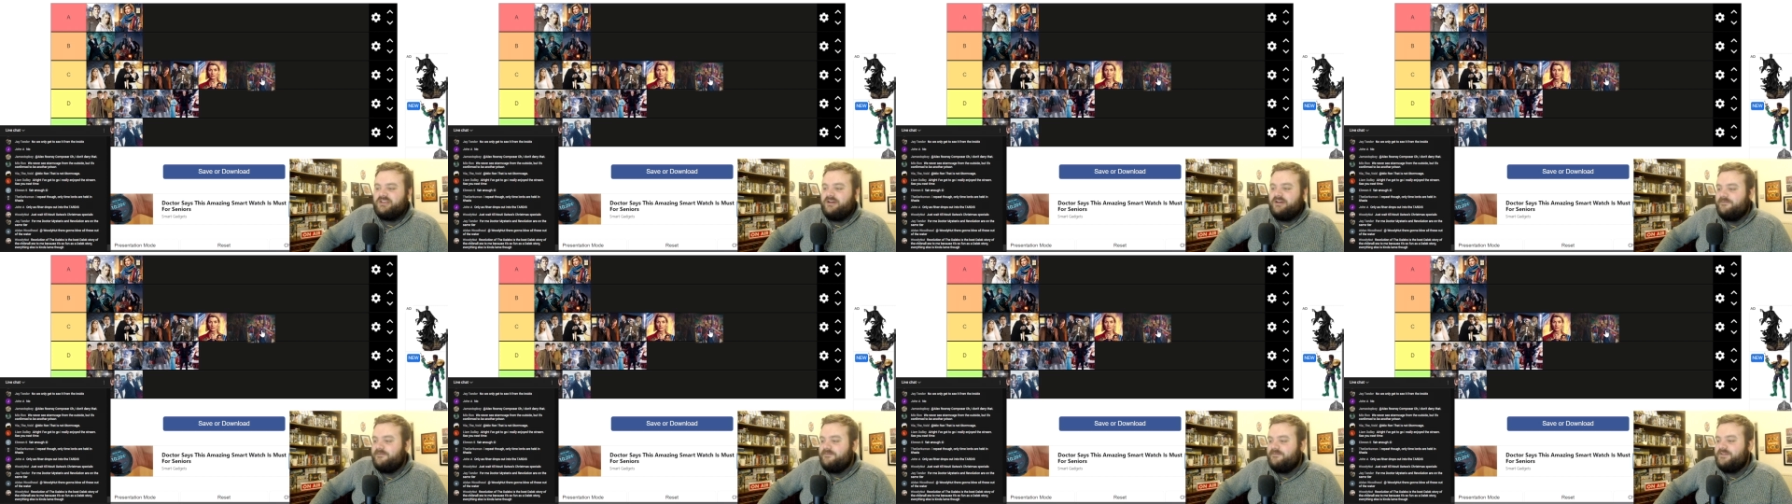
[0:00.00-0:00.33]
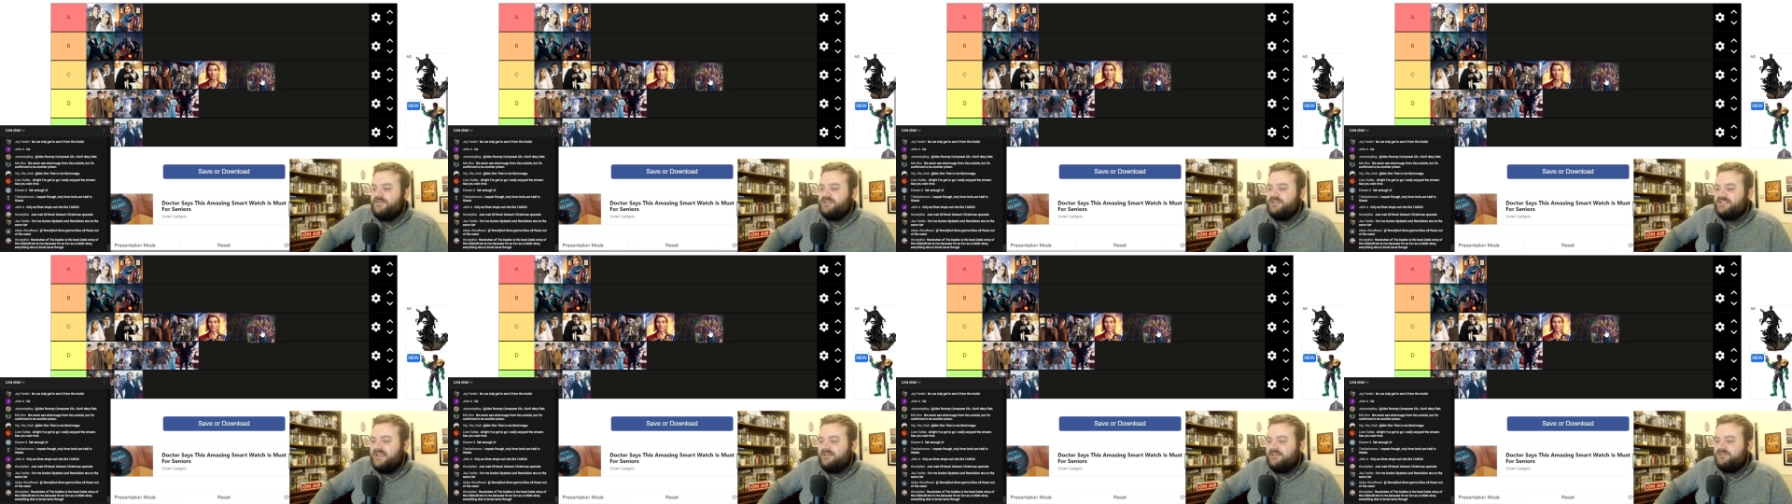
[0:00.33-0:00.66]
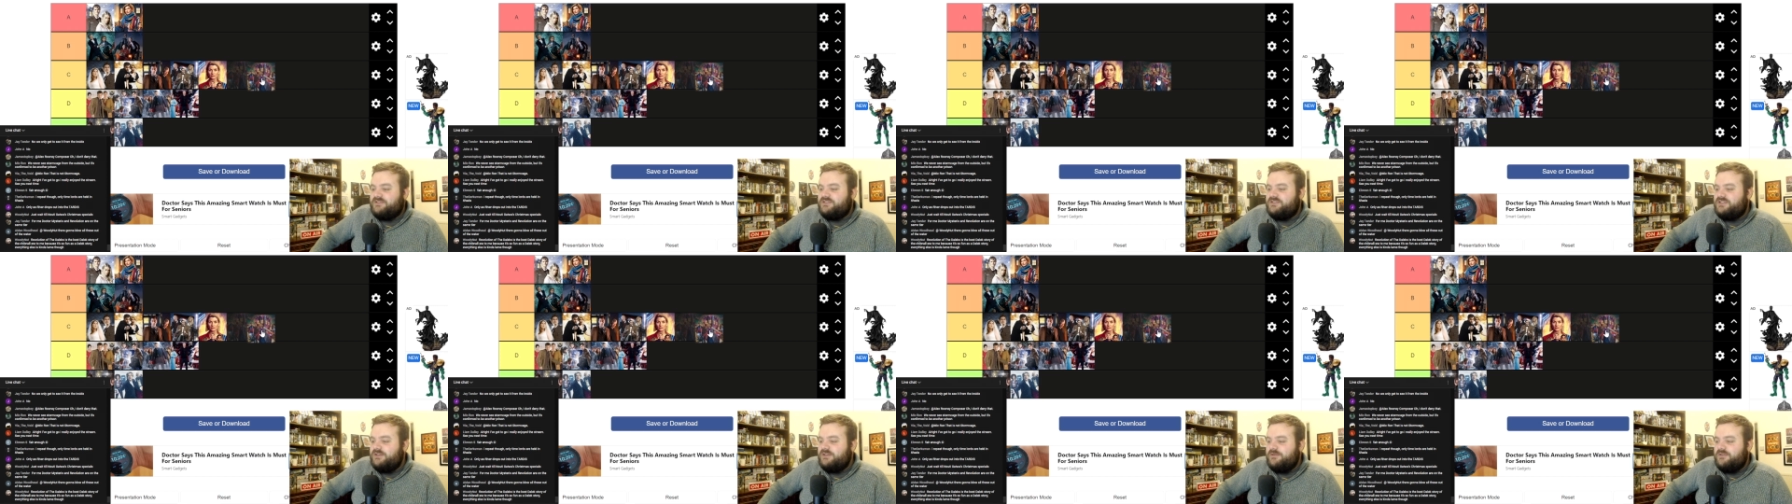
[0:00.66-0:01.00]
tough because I
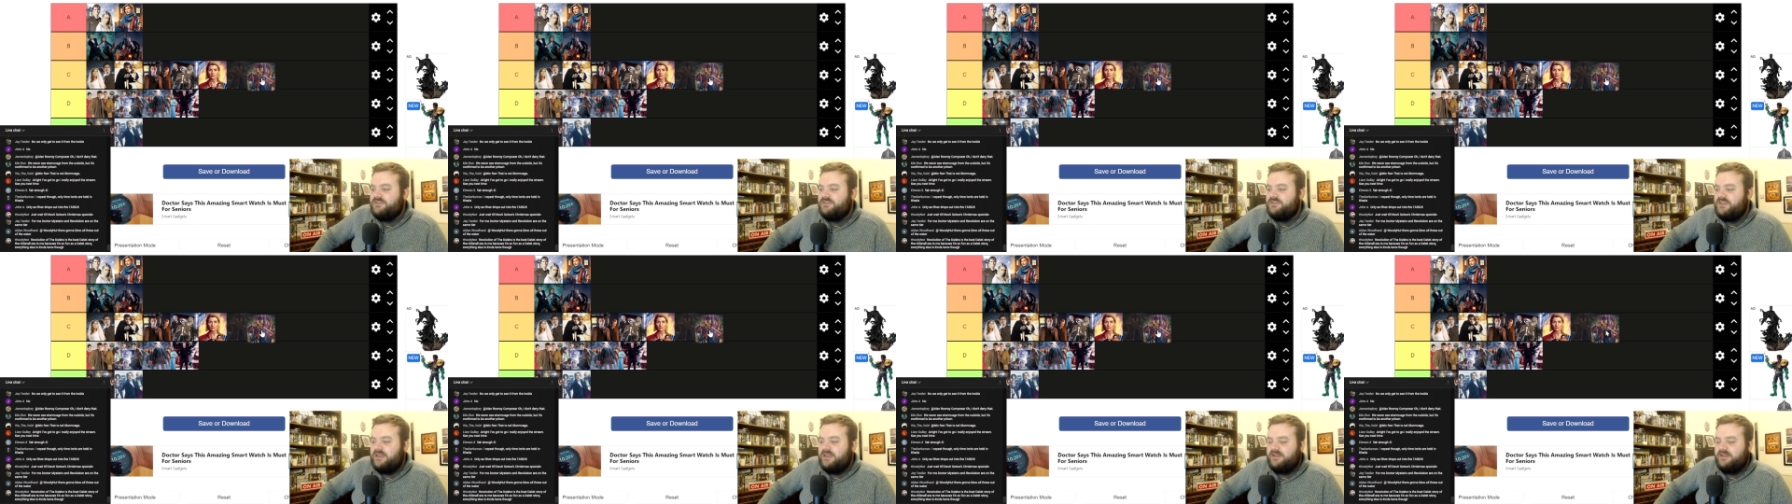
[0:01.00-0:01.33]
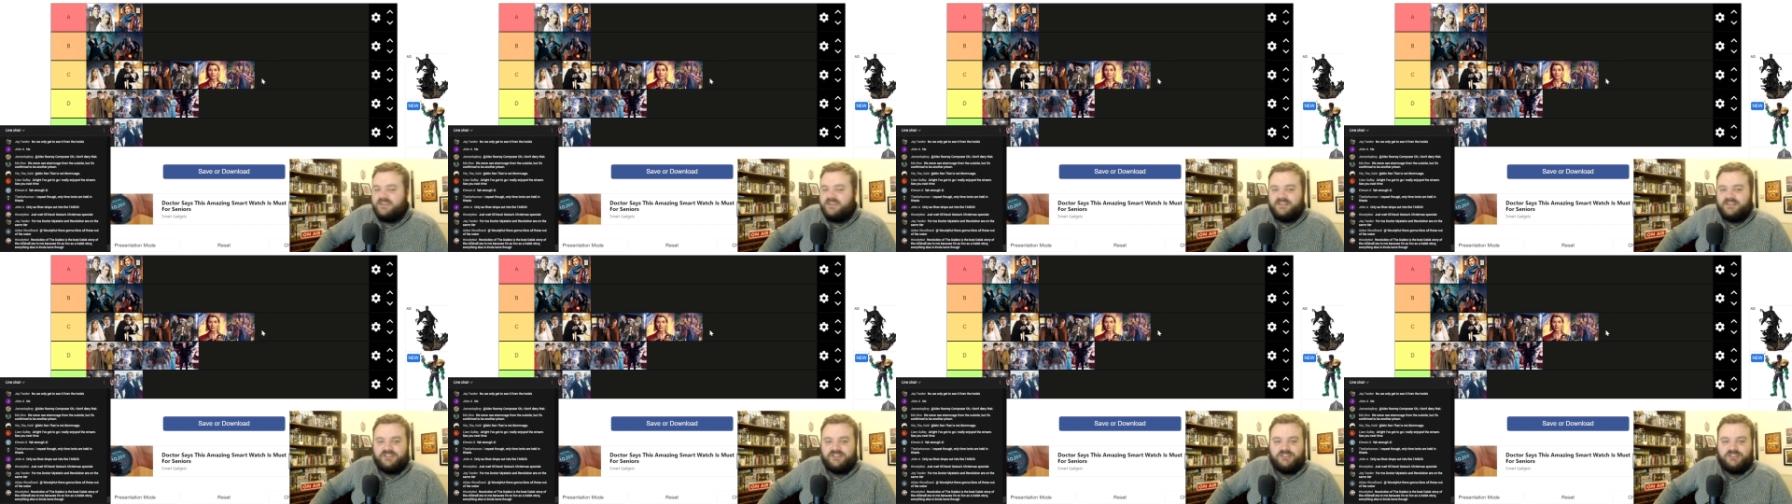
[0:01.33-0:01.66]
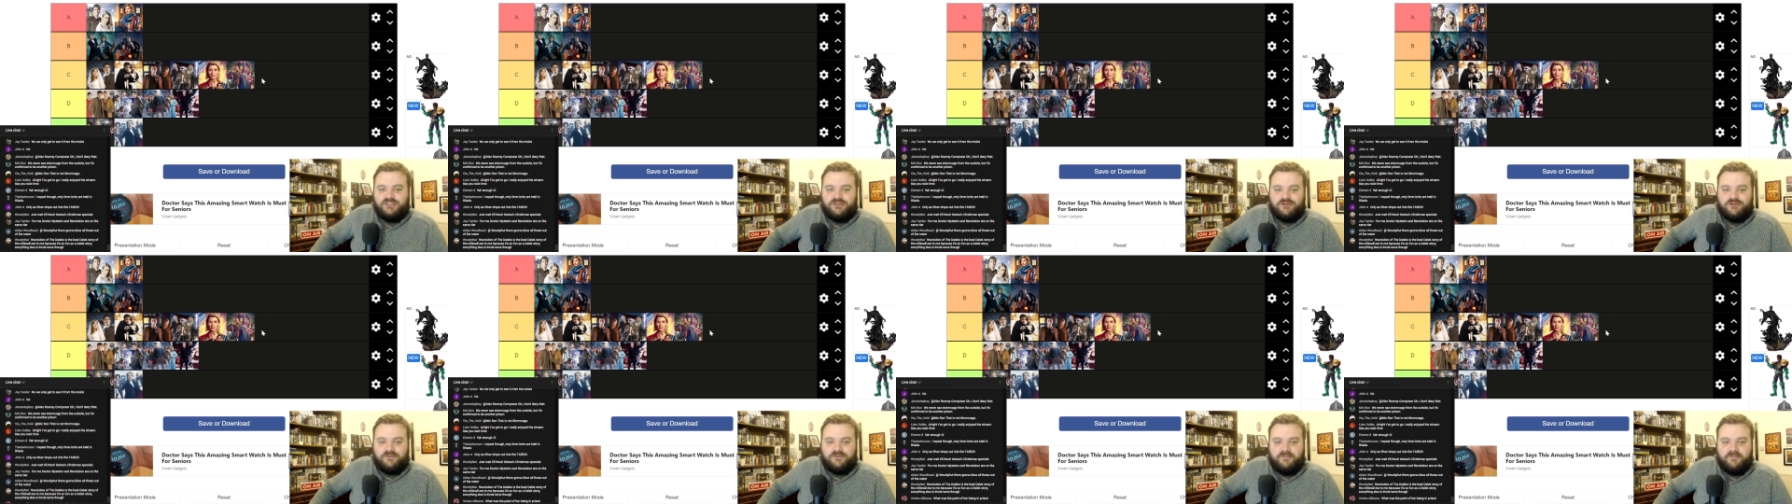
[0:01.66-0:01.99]
do think this
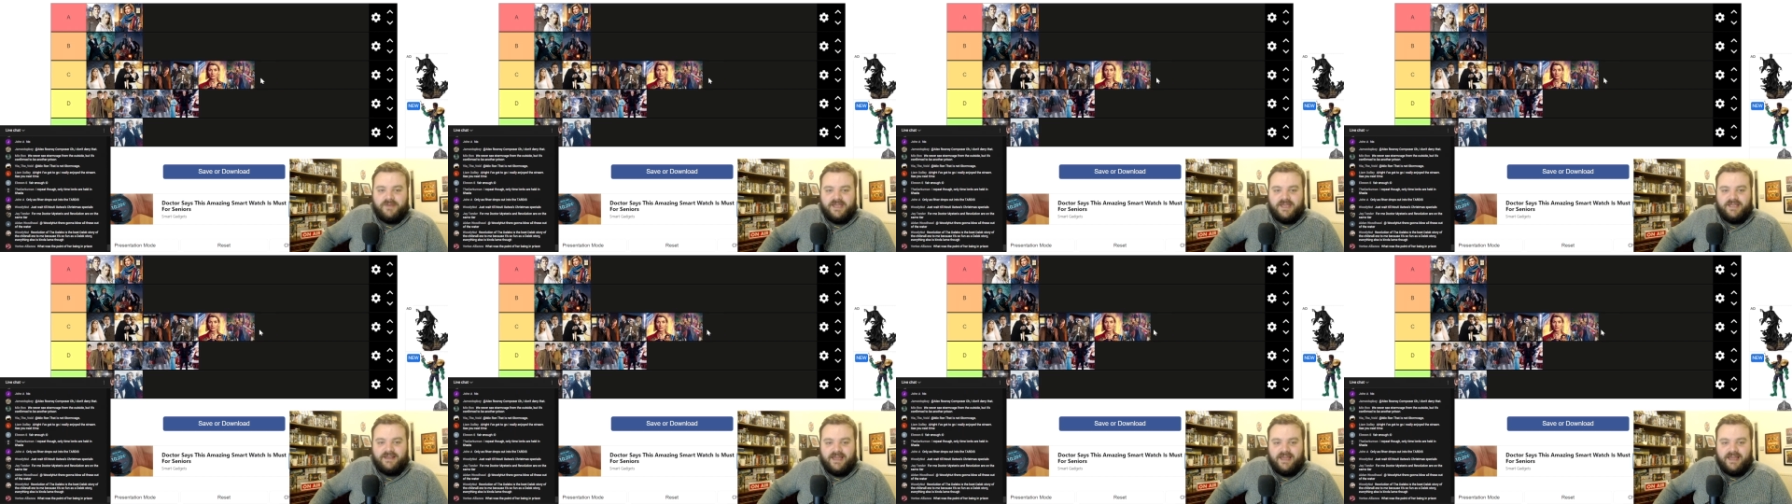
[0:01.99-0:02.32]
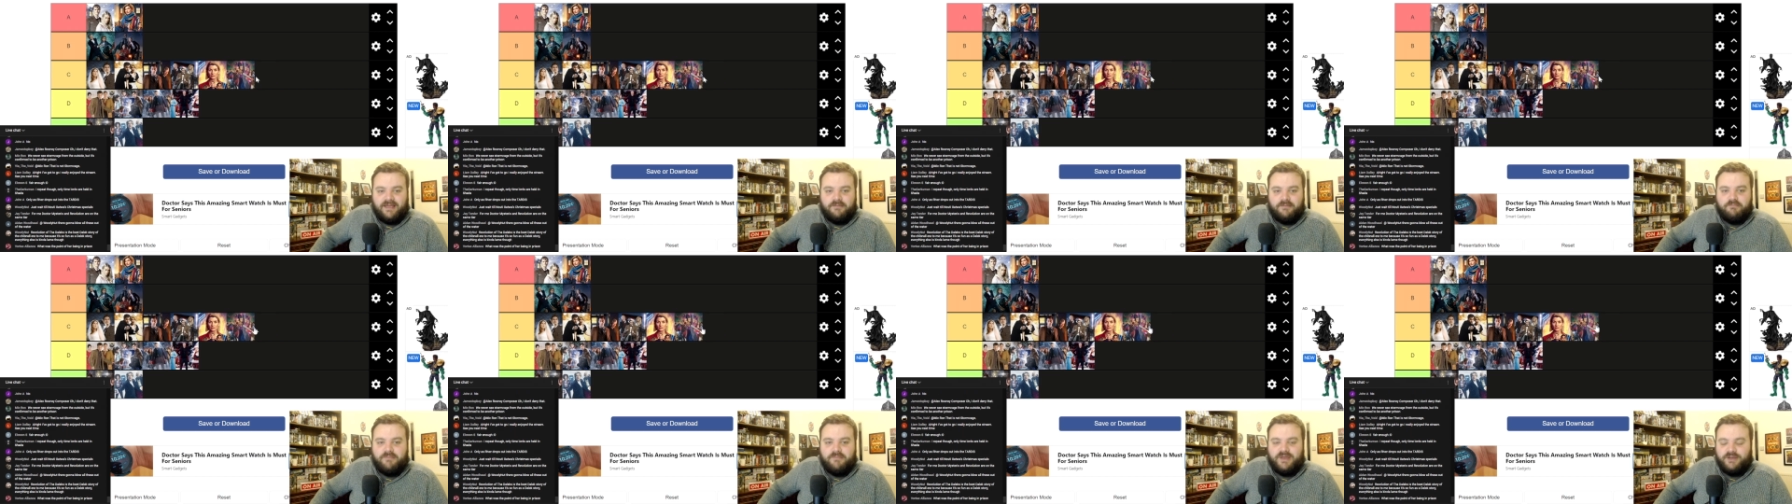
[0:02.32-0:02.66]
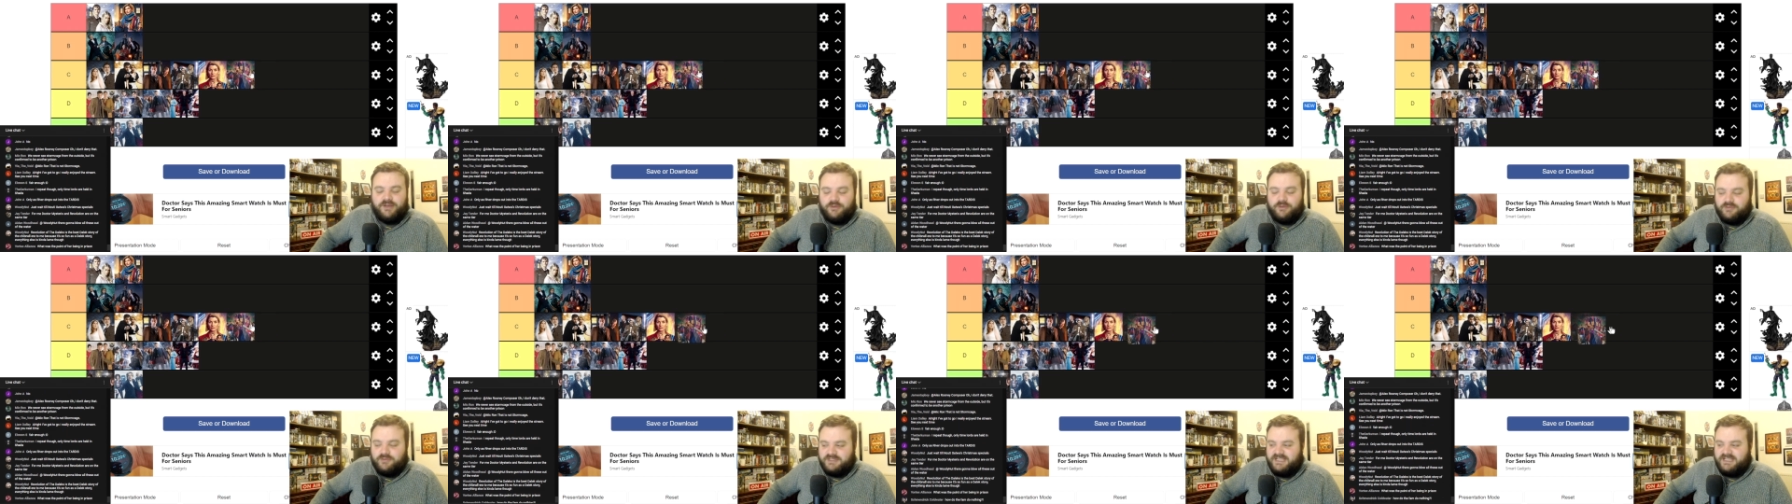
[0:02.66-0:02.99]
should be like
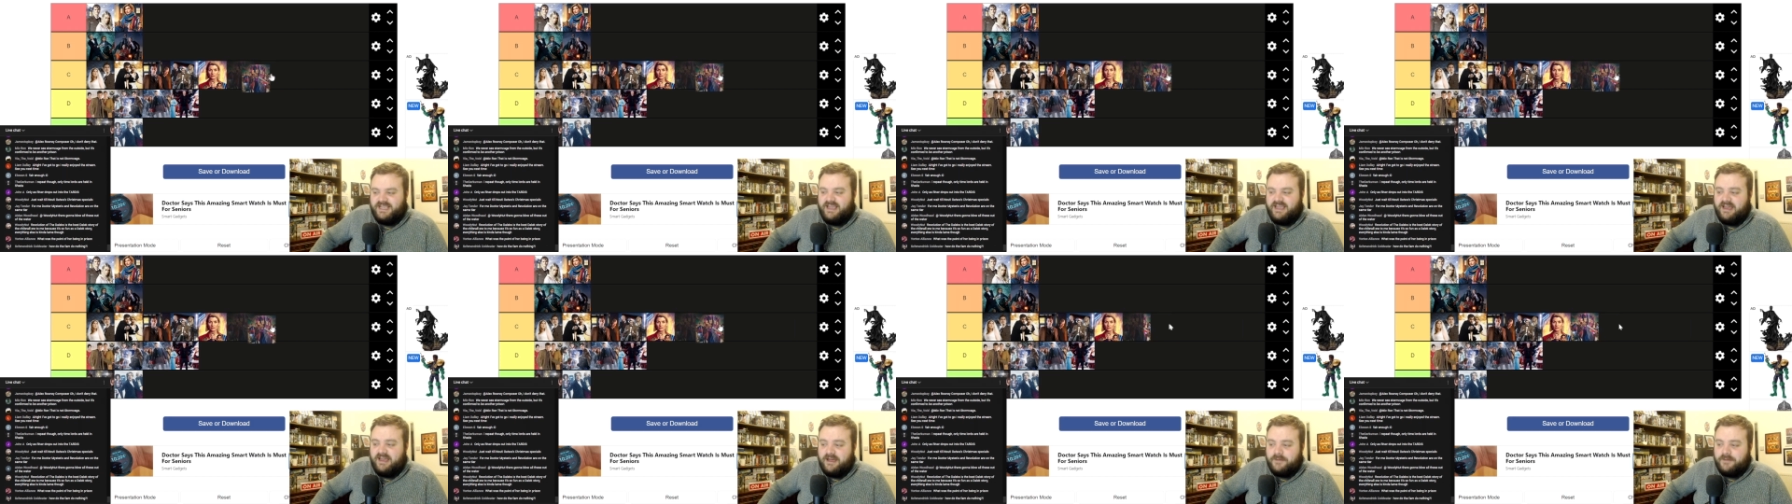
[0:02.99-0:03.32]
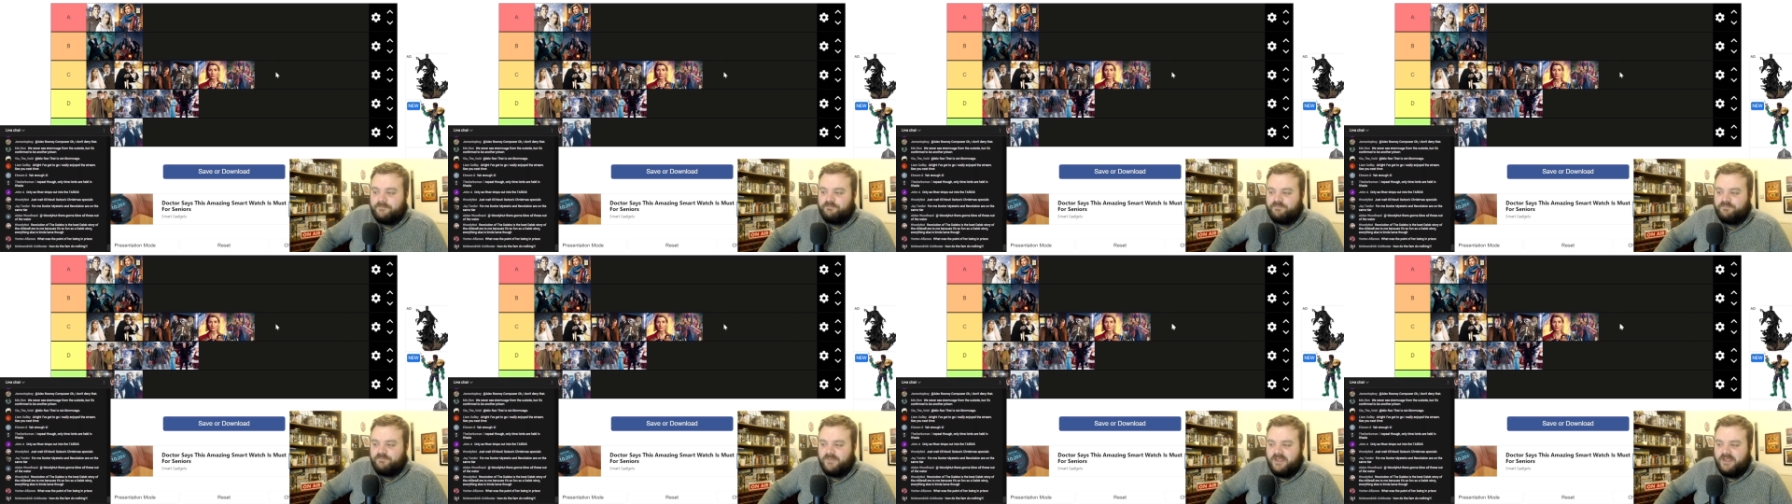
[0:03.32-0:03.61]
middle tier